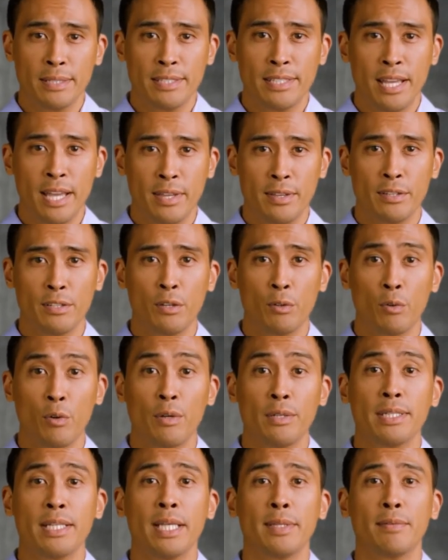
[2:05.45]
stone
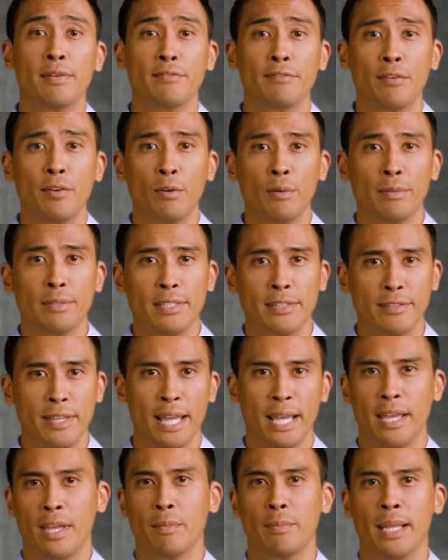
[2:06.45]
toward deeper forms of
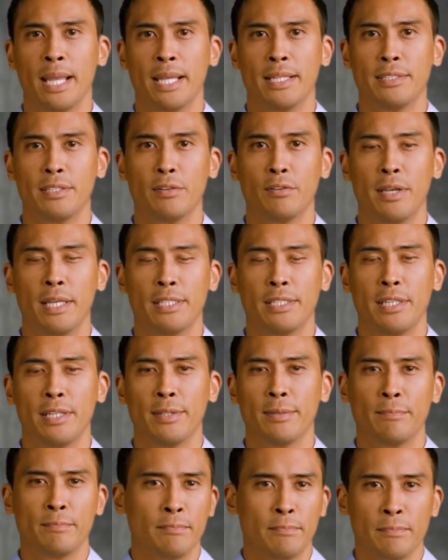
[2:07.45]
economic
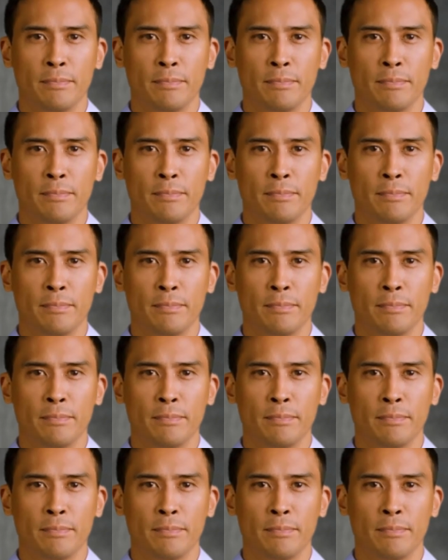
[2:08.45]
integration.